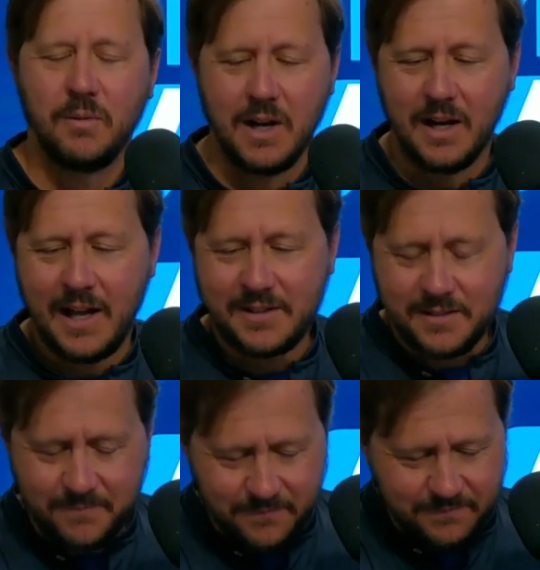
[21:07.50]
Well,
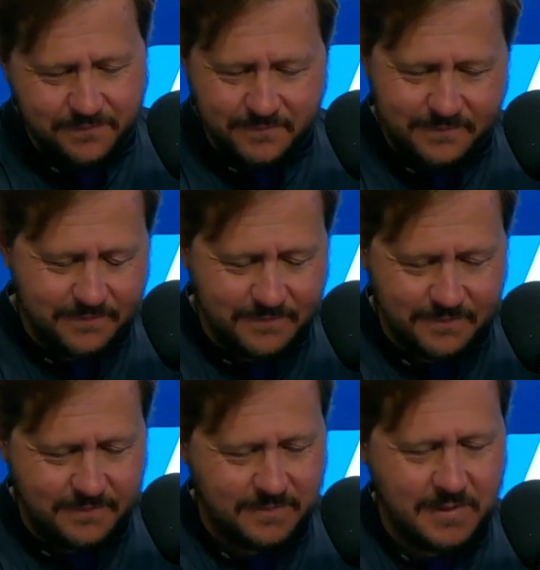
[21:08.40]

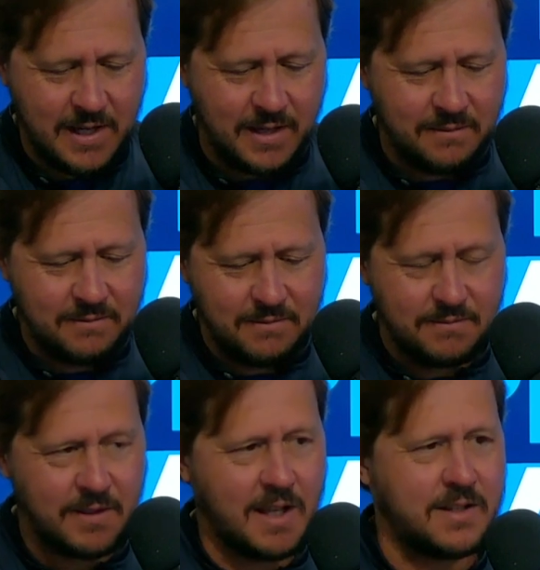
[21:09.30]
man,
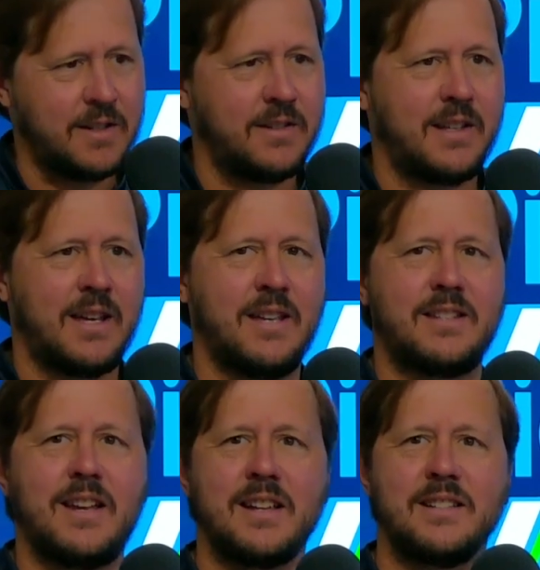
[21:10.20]

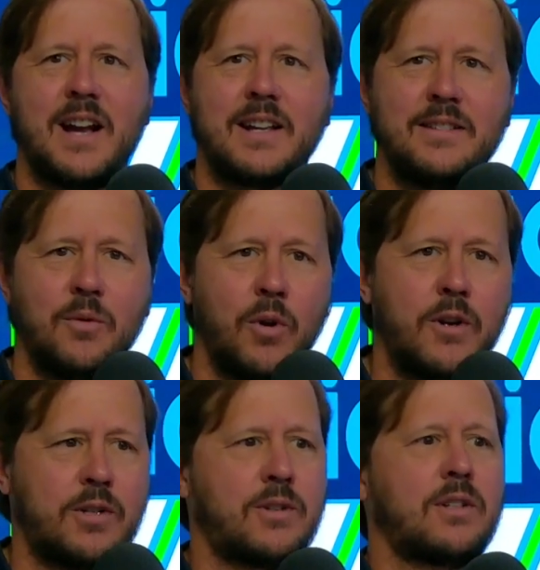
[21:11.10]
this guy's knocked. No wonder
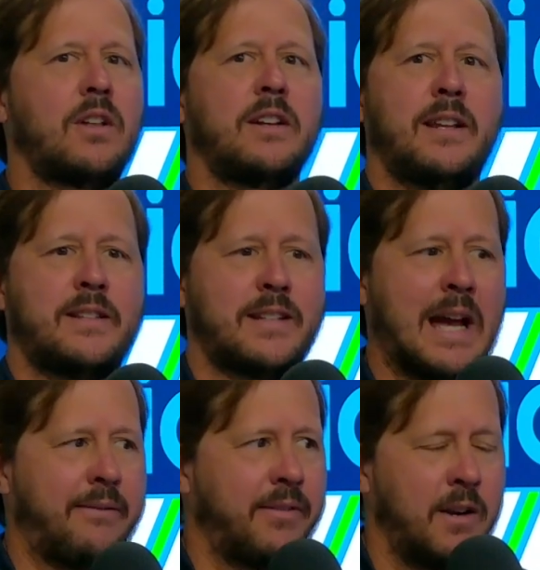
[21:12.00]
it took so long to get this
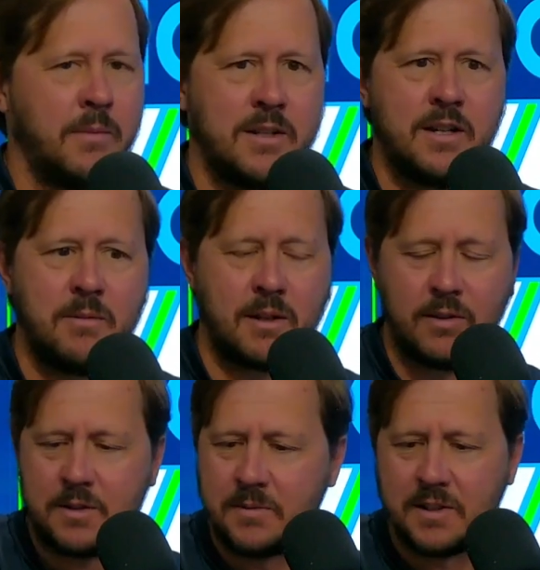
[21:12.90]
guy in front of me. Jiminy
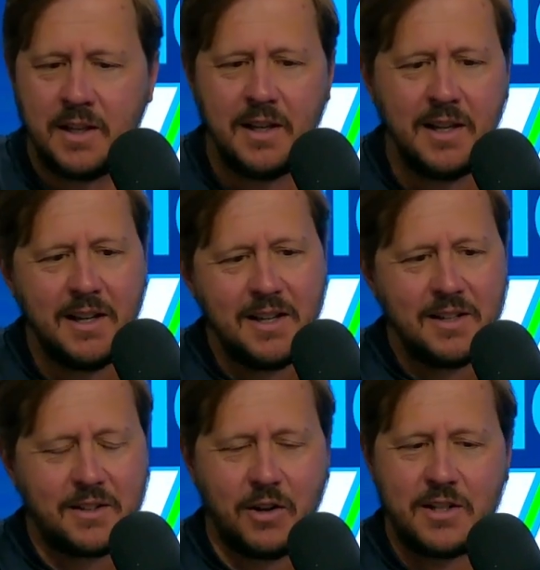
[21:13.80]
Christmas.
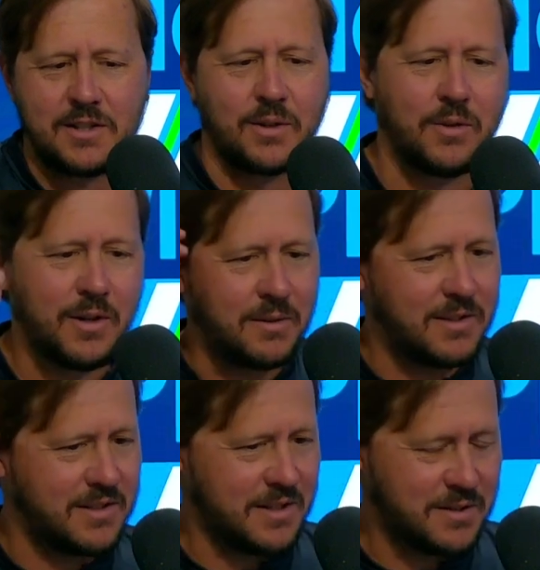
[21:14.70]
Great story
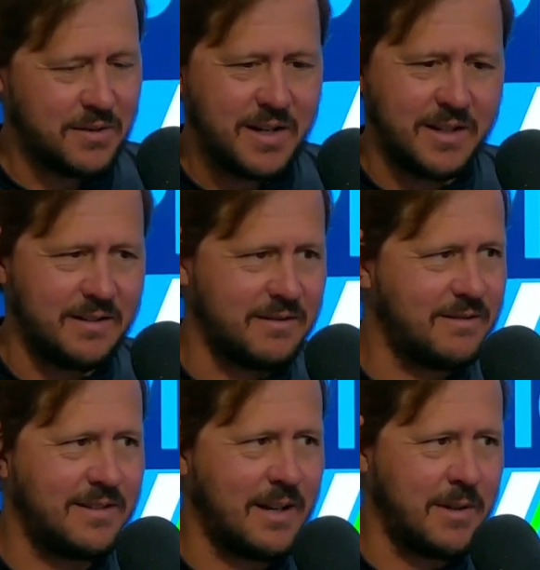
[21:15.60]
with his injury. And
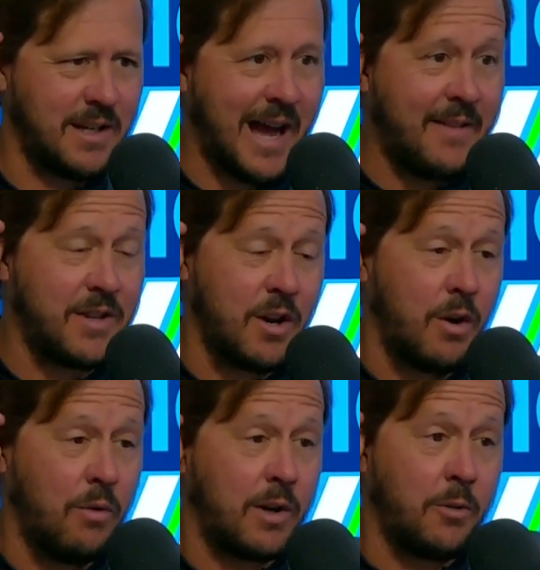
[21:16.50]
I mean,
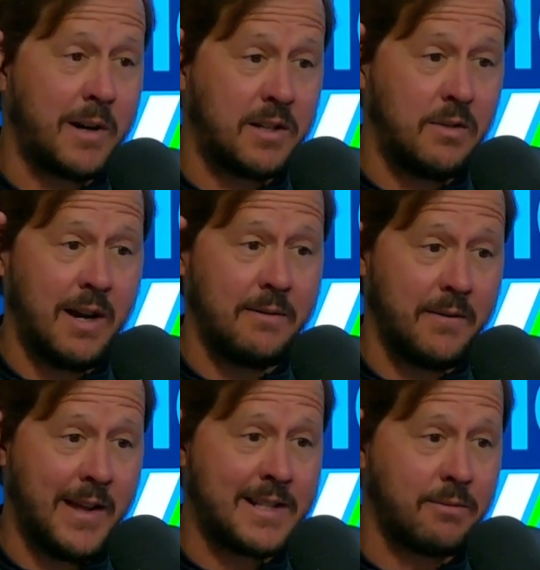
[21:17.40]
going back to you,
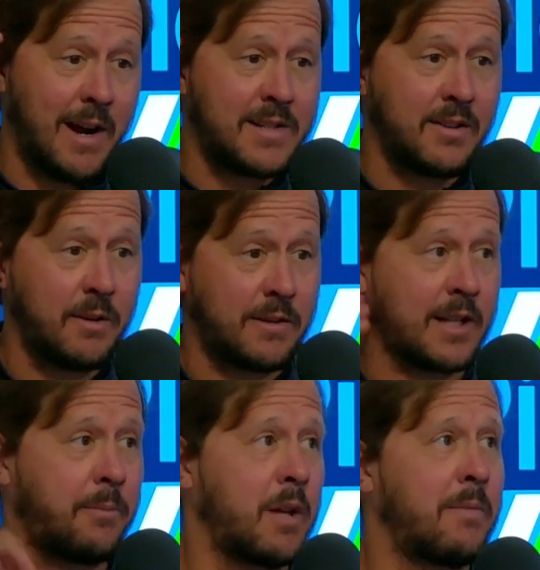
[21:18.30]
that's why I started, because I
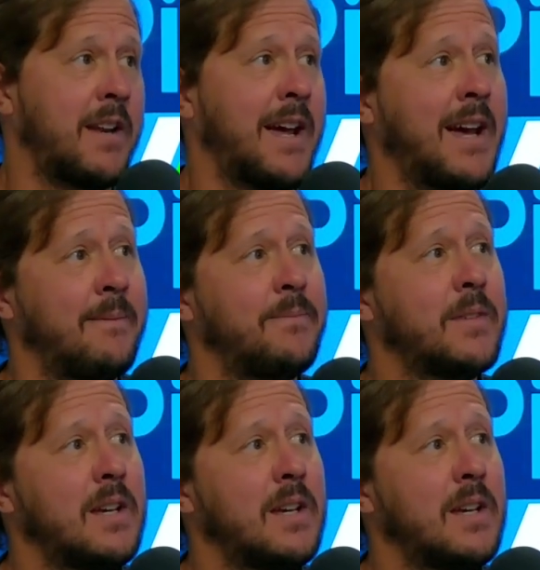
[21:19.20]
like to play with my dad.